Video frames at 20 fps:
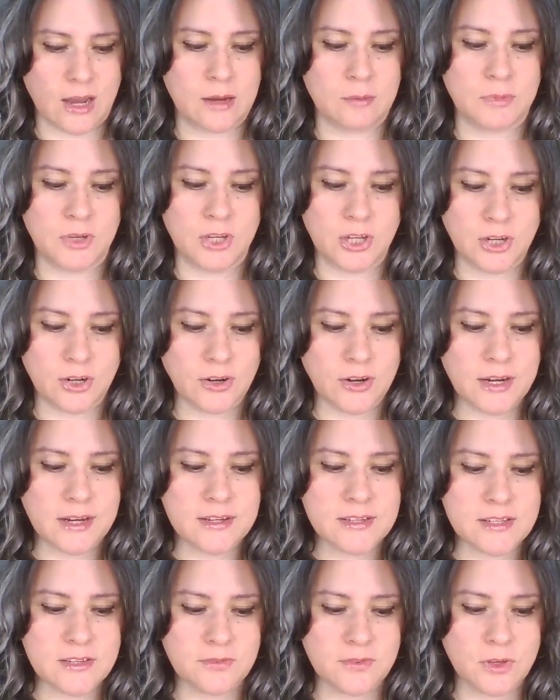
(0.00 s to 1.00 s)
I am
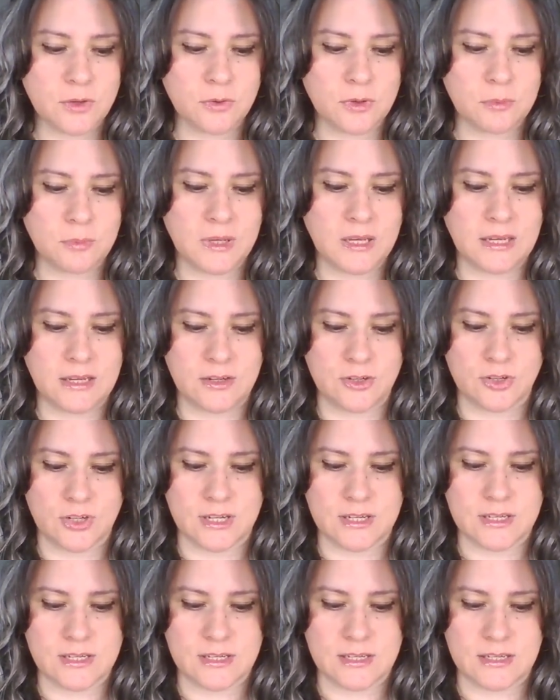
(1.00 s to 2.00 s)
curious if you would be
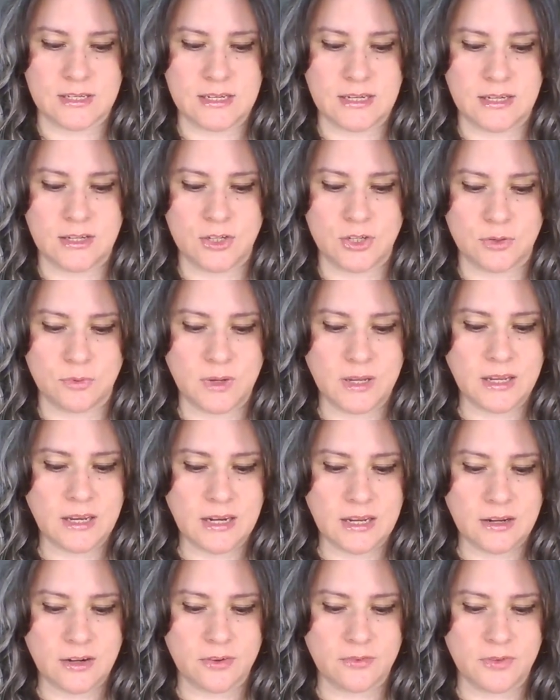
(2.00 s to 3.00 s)
interested in doing
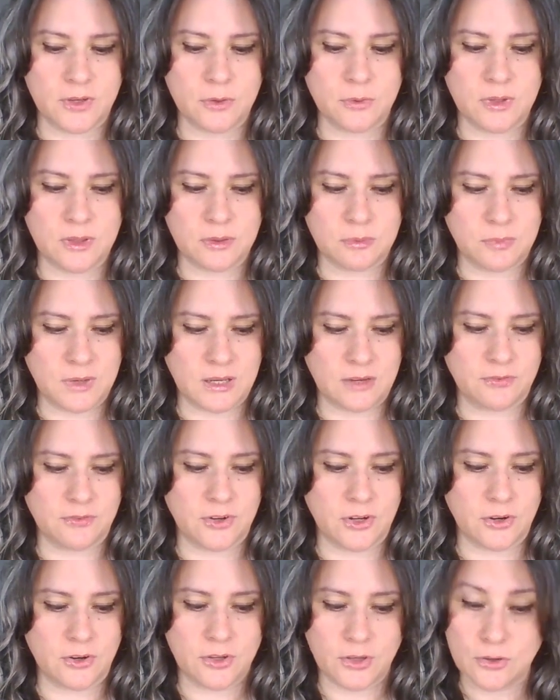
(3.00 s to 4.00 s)
an interview with me for
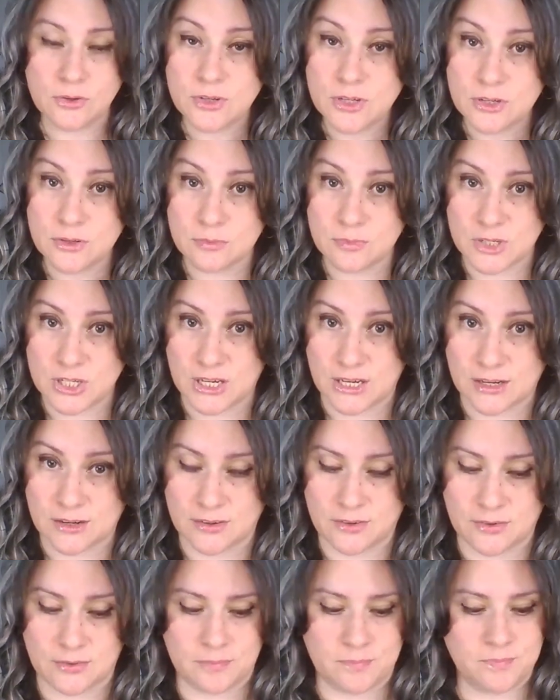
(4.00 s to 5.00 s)
your YouTube
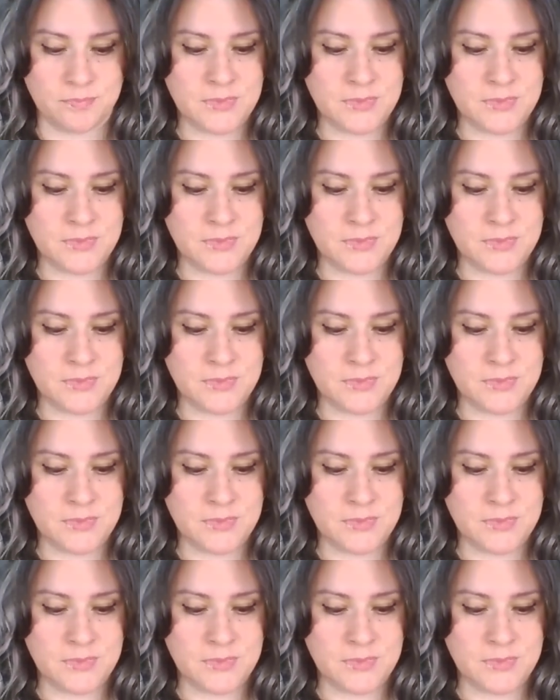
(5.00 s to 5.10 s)
channel.